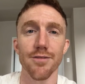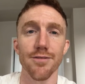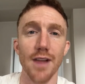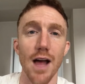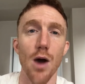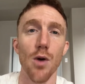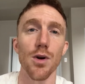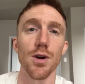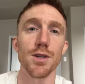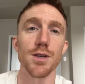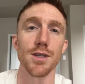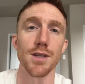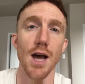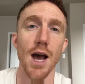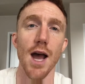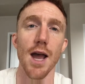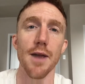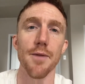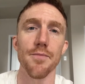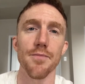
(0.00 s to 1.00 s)
flower to
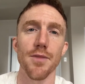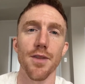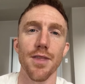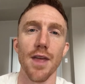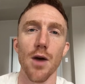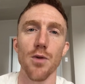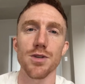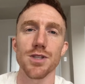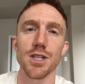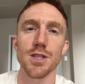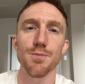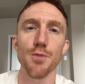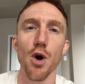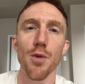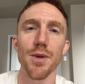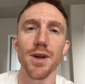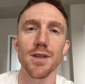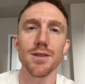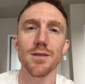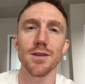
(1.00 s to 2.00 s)
die, that was its
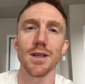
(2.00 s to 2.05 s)
moment.